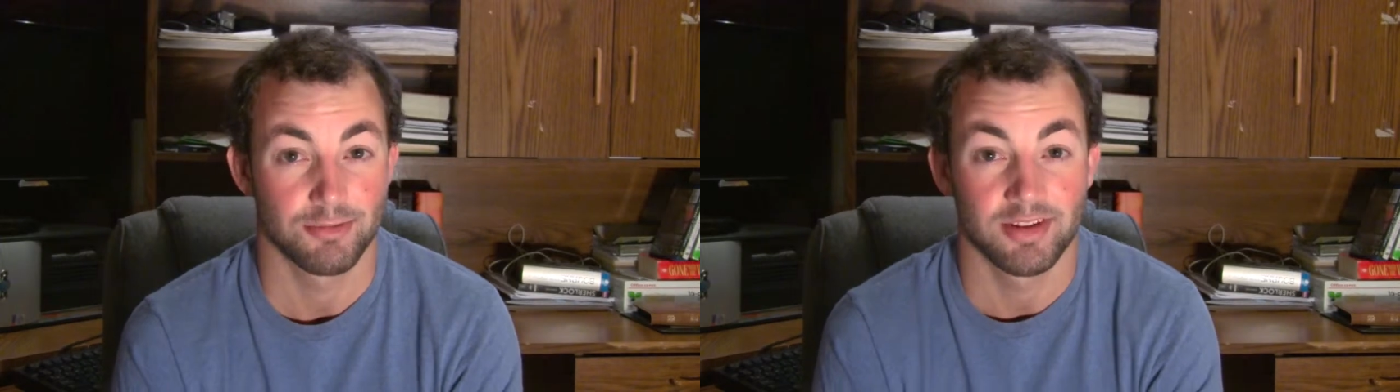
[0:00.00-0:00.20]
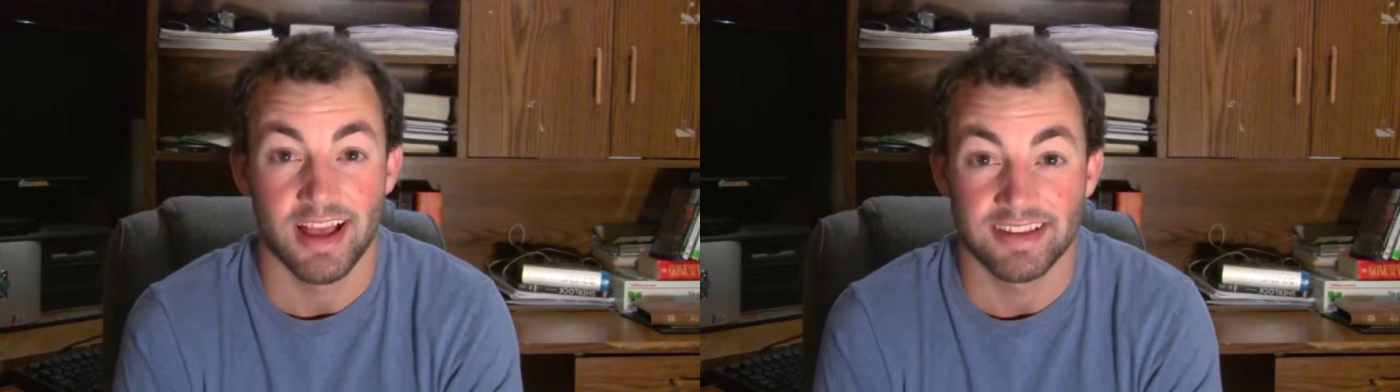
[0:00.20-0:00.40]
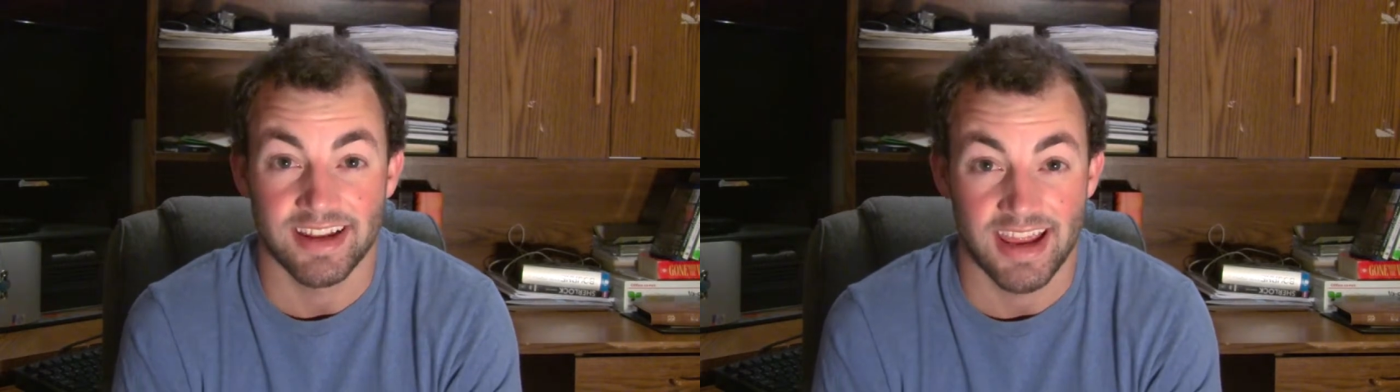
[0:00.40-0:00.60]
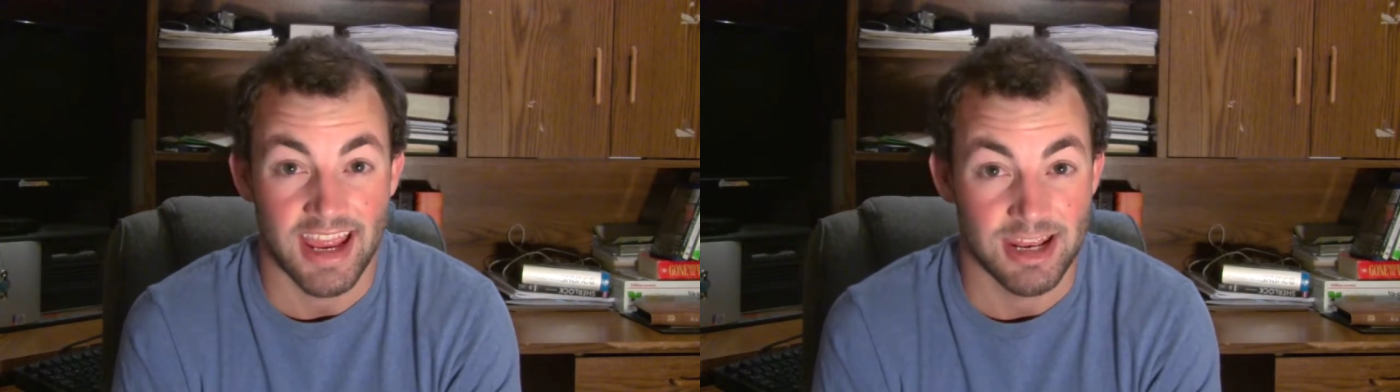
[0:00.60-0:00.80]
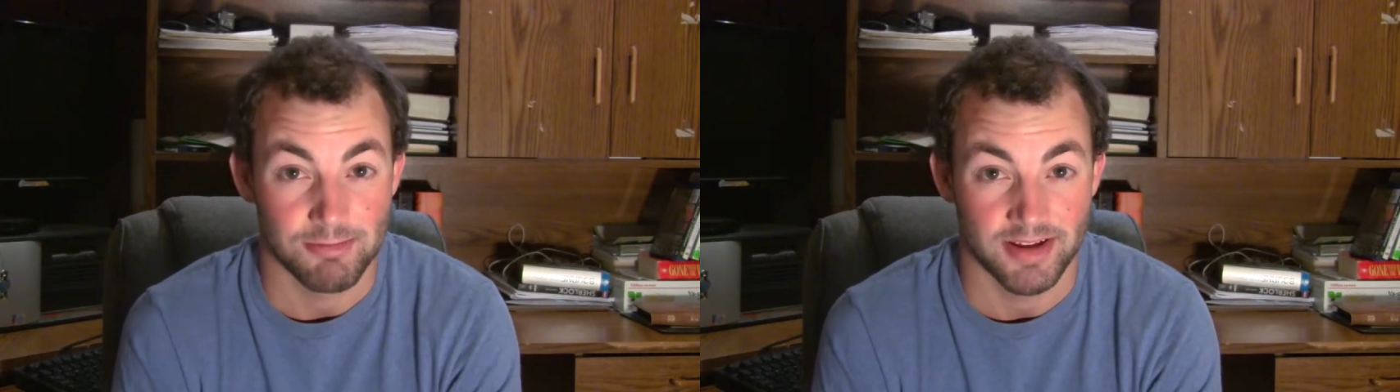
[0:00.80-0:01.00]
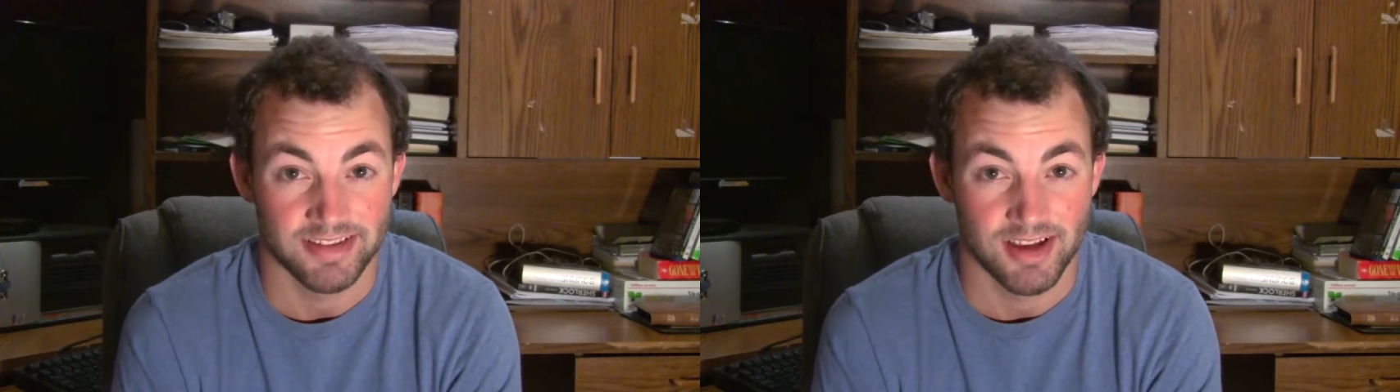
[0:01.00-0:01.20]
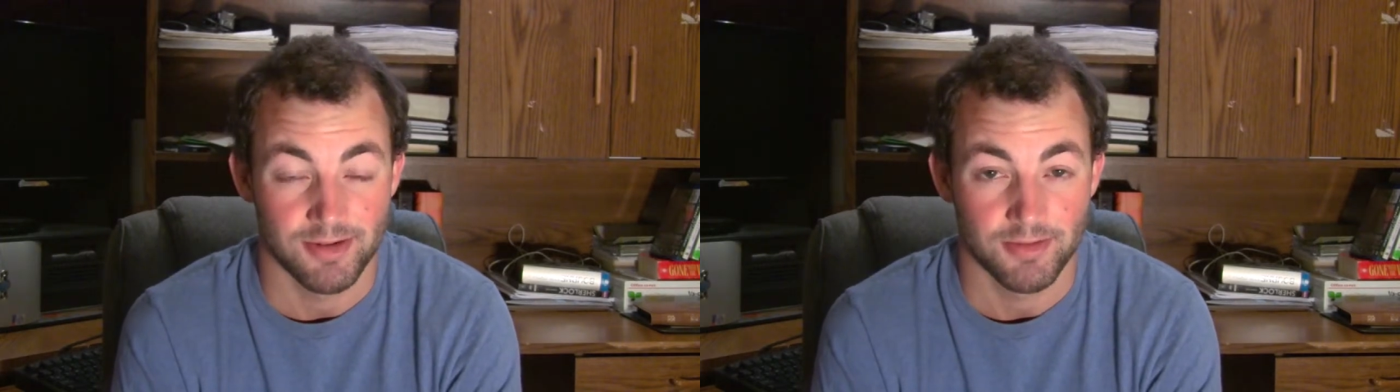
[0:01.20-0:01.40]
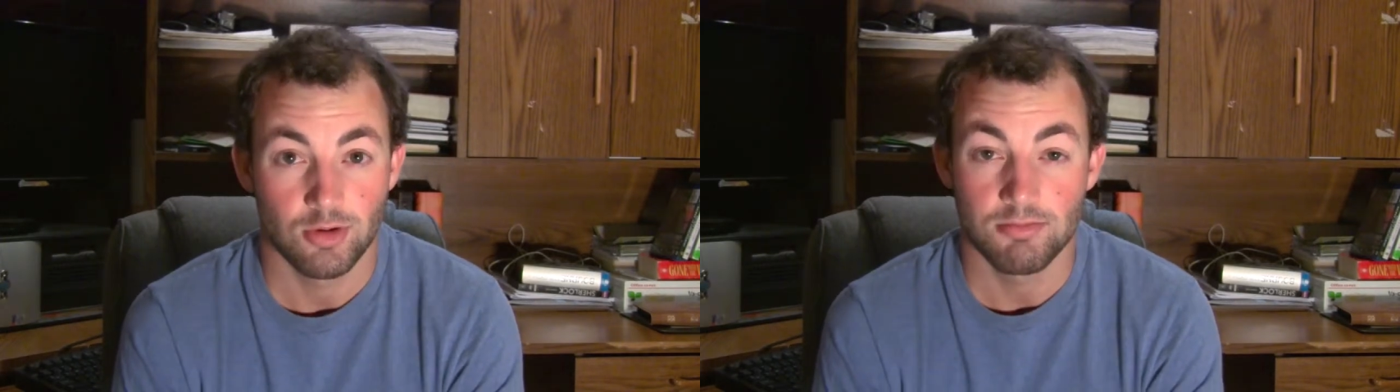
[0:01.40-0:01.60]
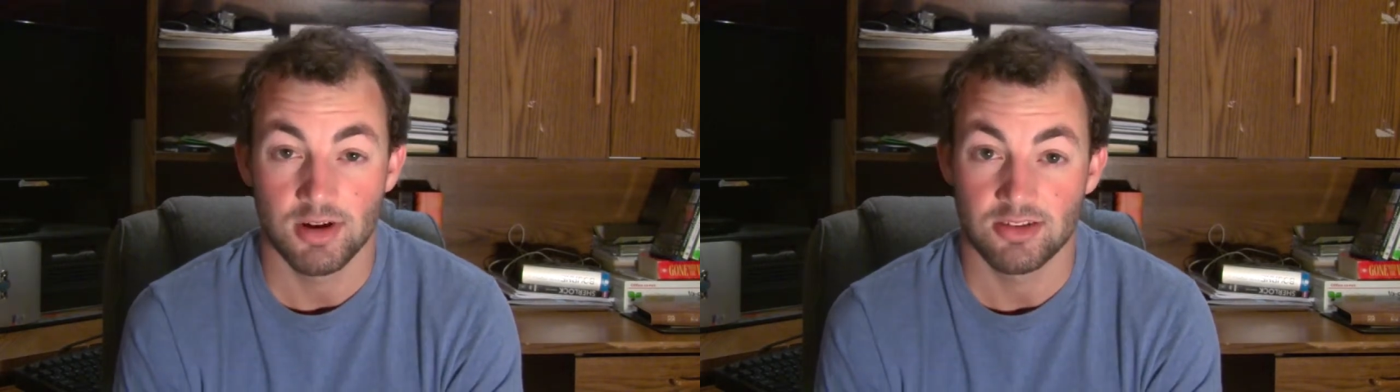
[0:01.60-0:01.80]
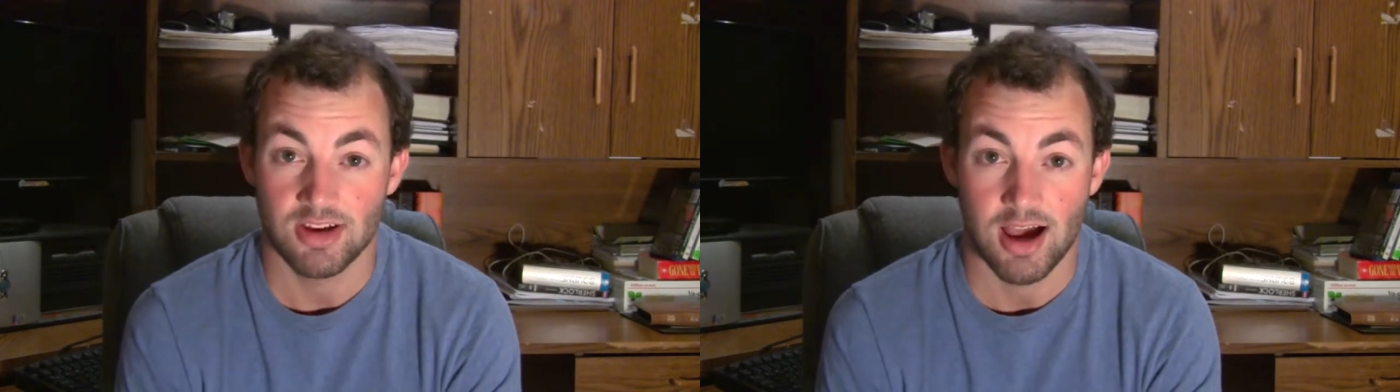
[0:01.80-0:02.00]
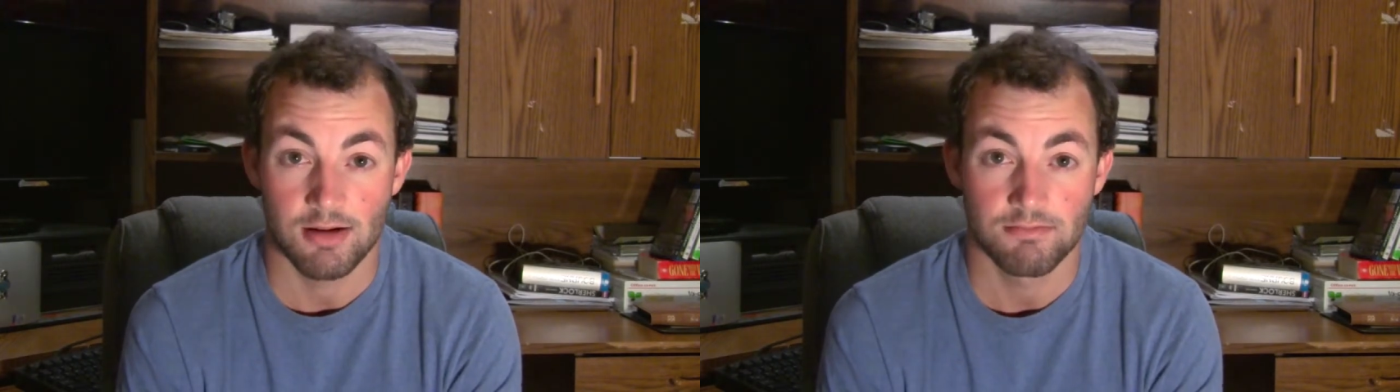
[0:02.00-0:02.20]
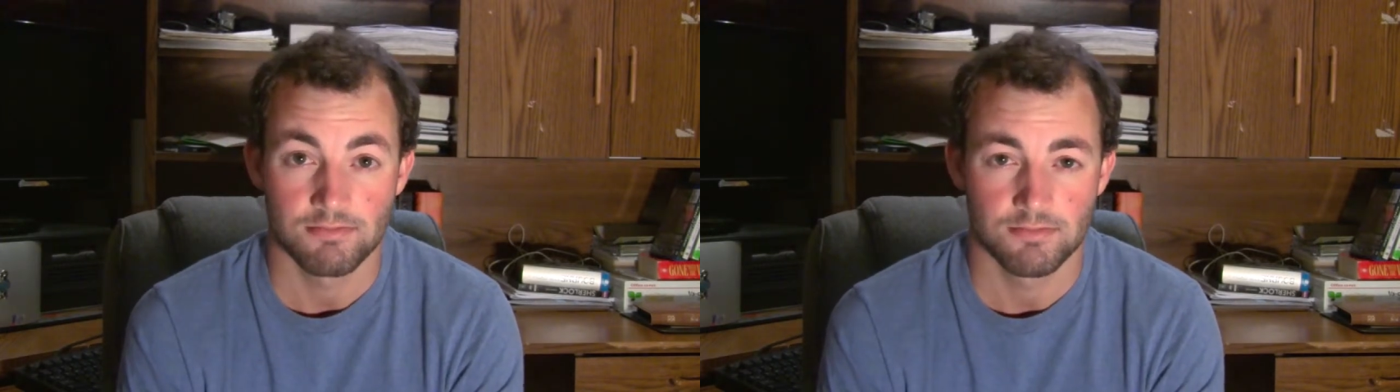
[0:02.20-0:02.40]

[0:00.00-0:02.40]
I realized I hated myself. Quit my job